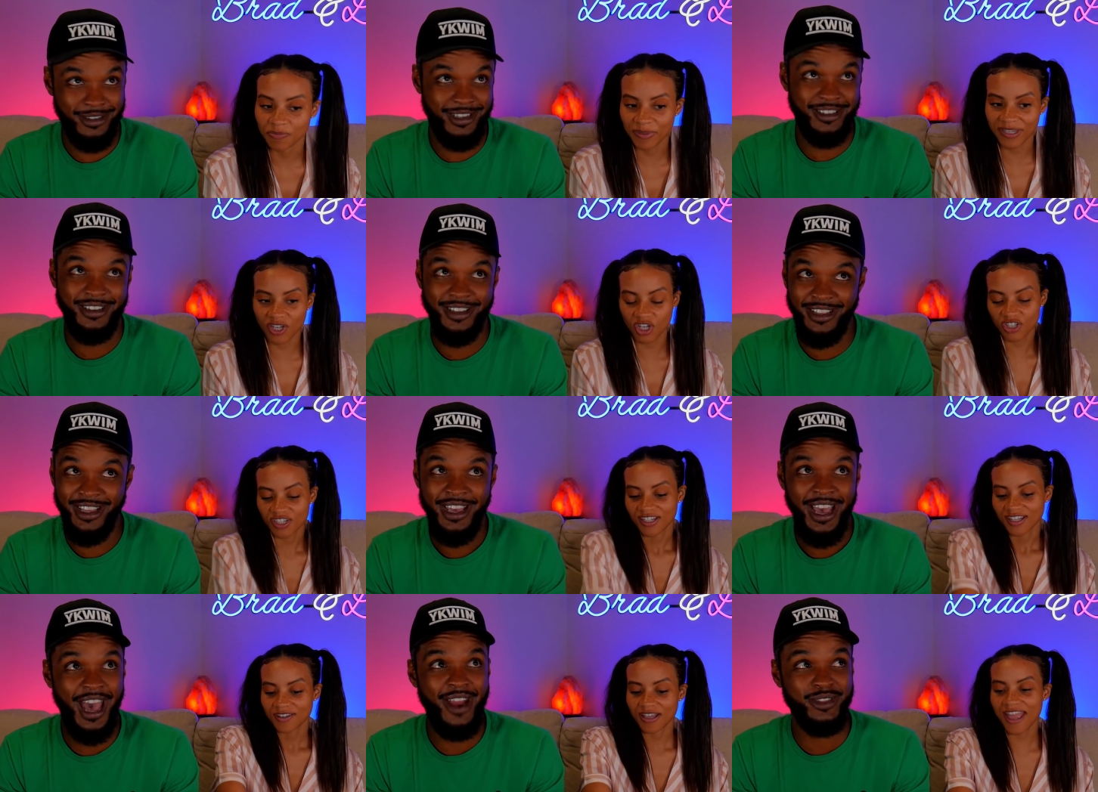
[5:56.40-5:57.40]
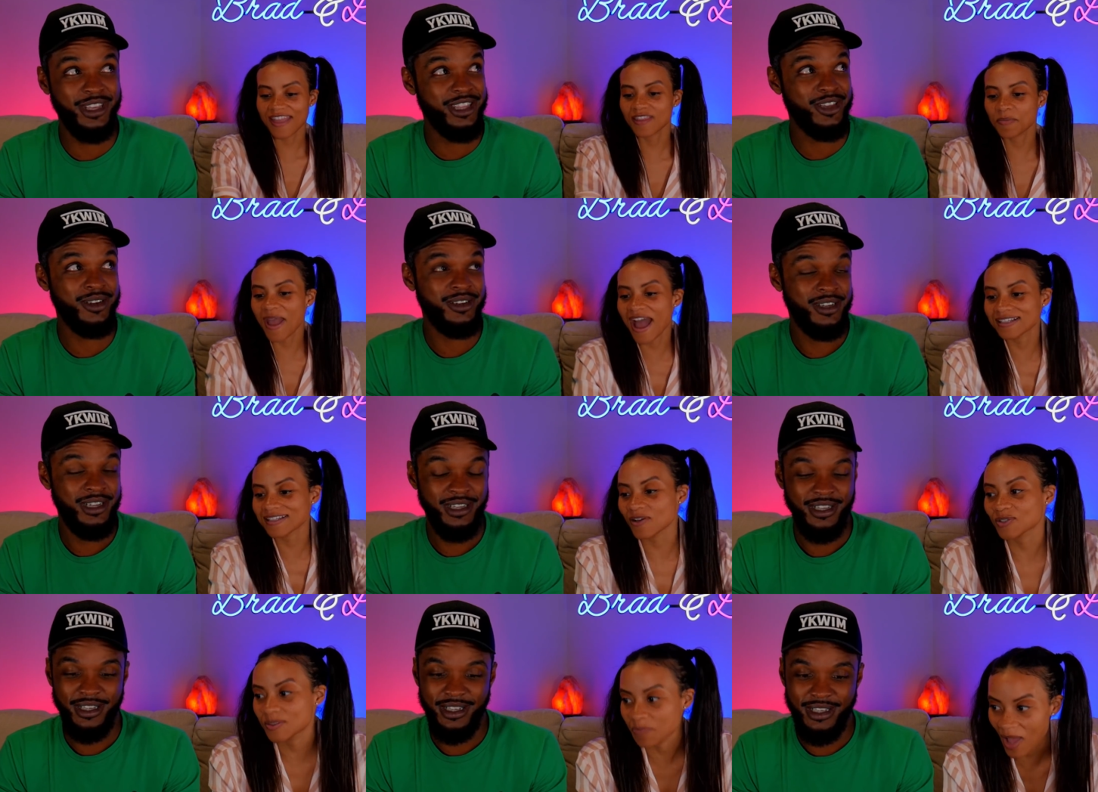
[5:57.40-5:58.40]
Speaker 1: beer I don't in think the they're... pass
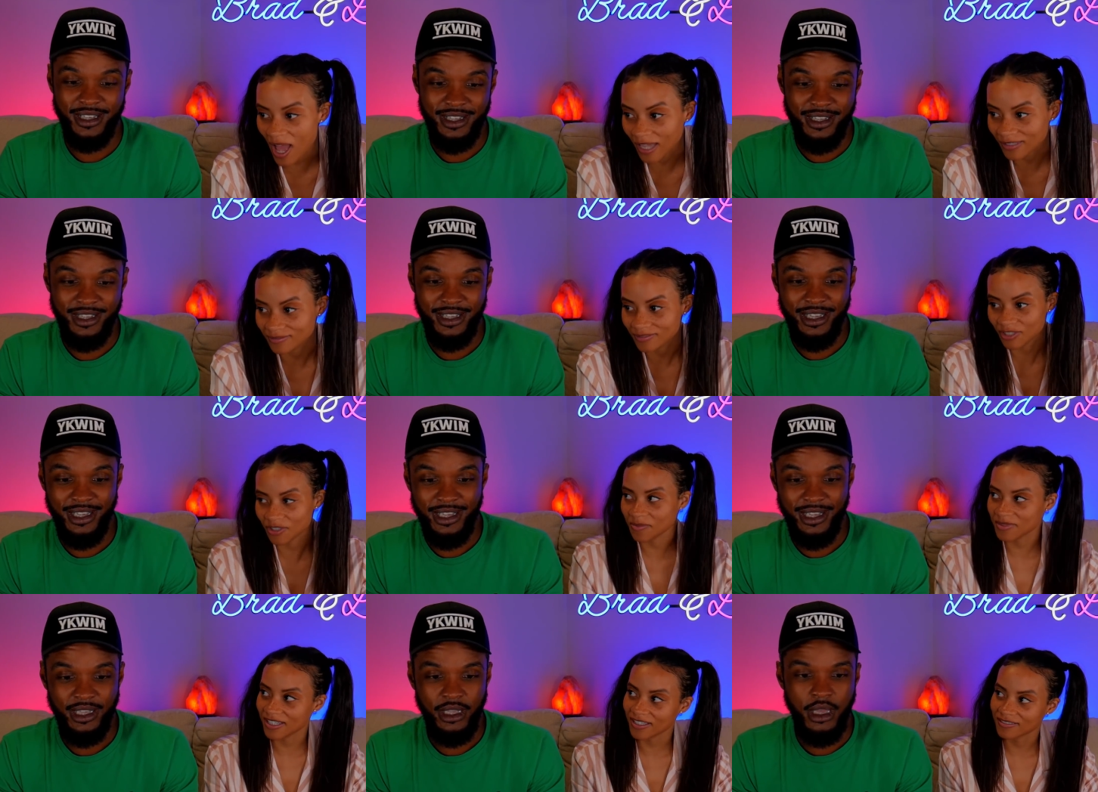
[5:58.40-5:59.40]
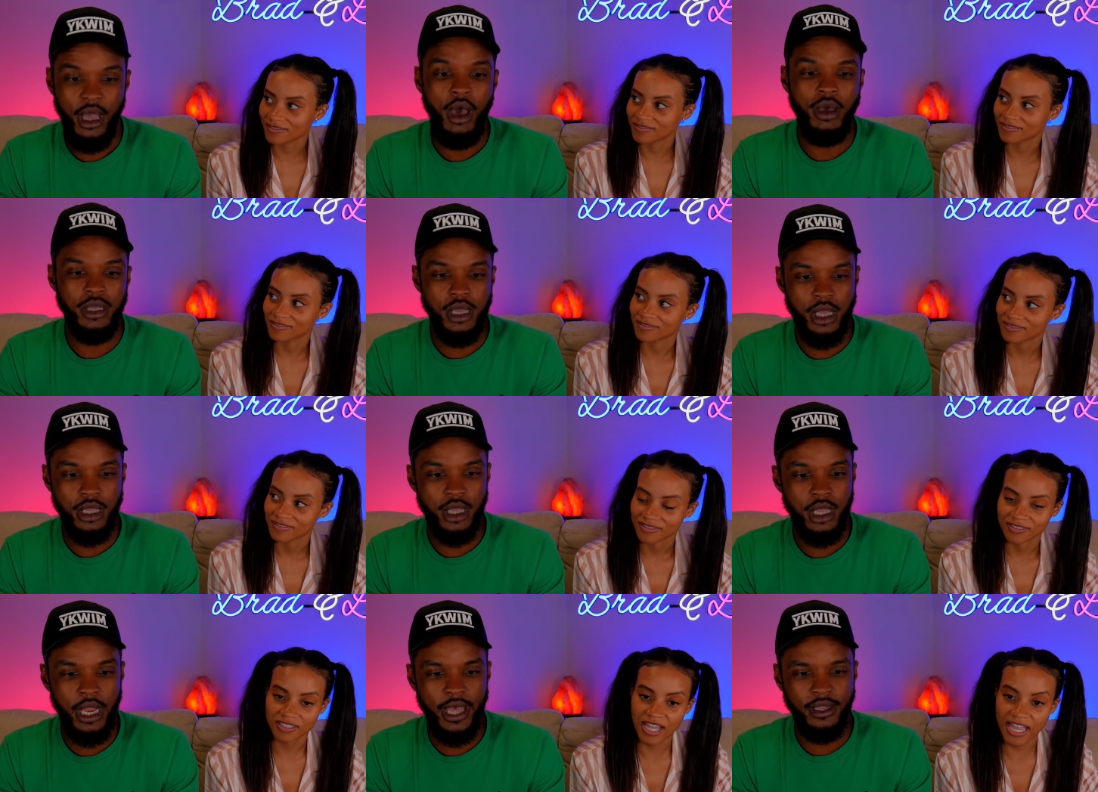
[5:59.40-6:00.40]
out spot. You know what I'm saying?
Speaker 2: Oh yeah,
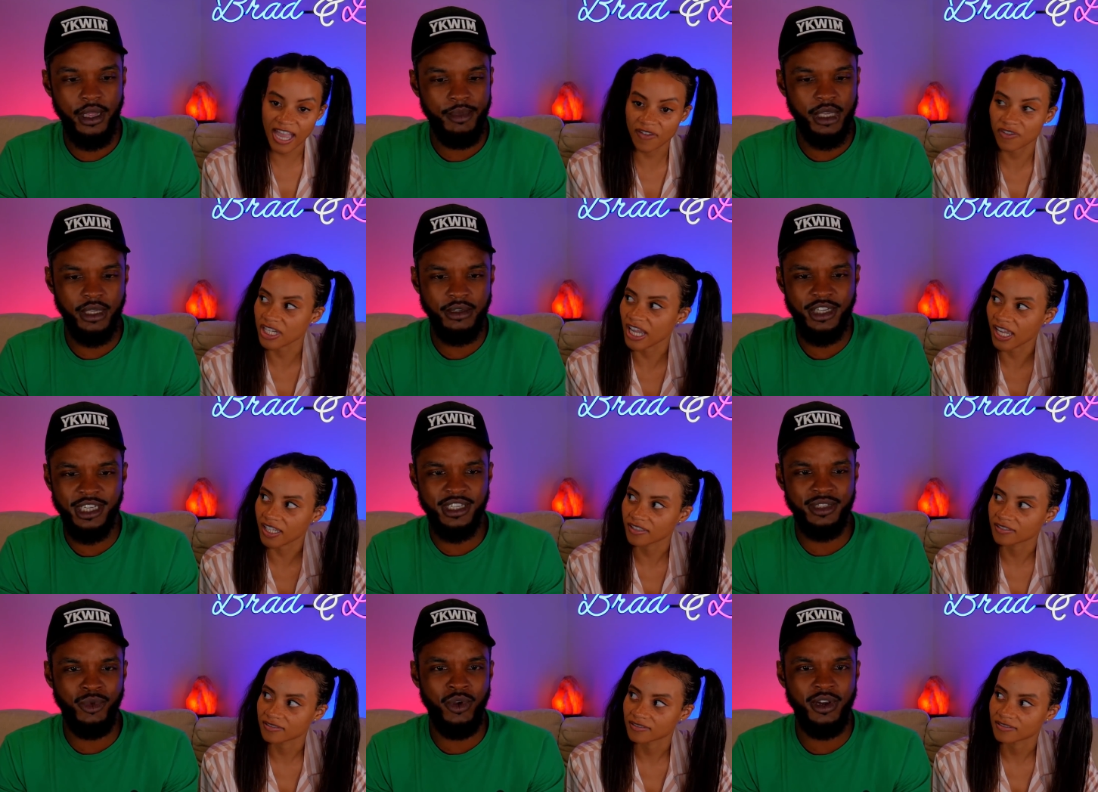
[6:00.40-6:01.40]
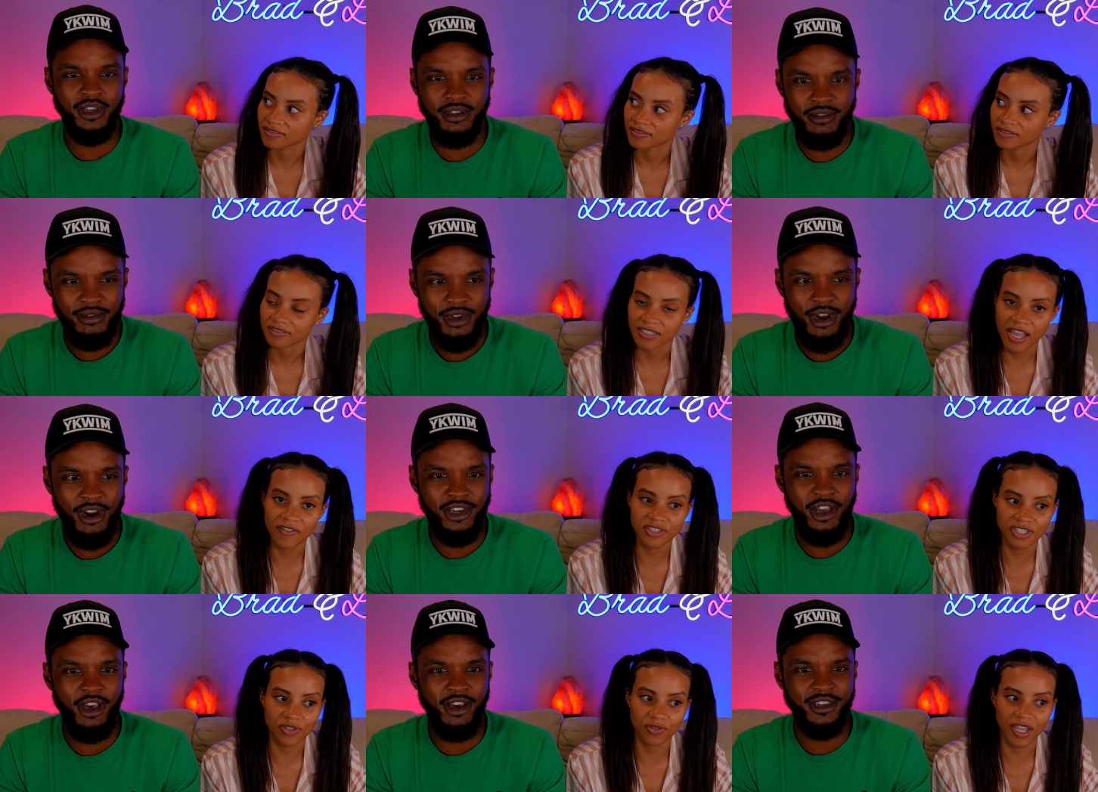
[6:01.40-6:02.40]
yeah. Like, like I mean, day. just this morning, every our
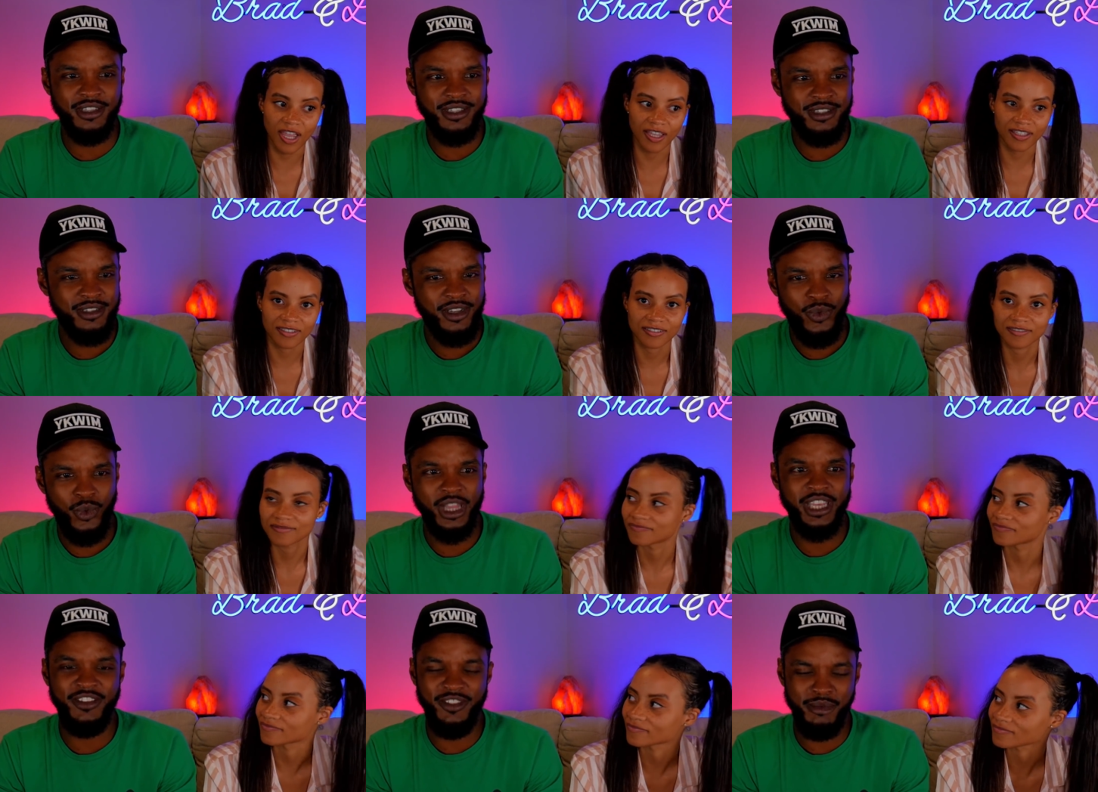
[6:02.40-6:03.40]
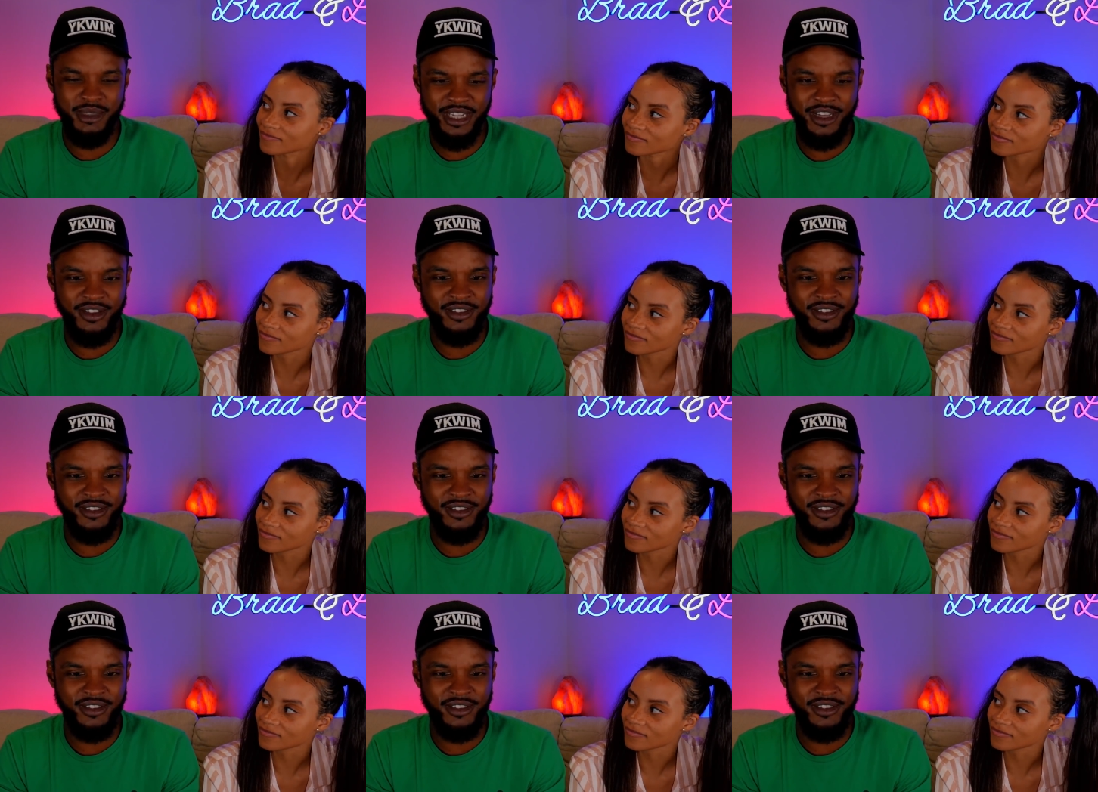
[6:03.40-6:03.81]
dogs relieve themselves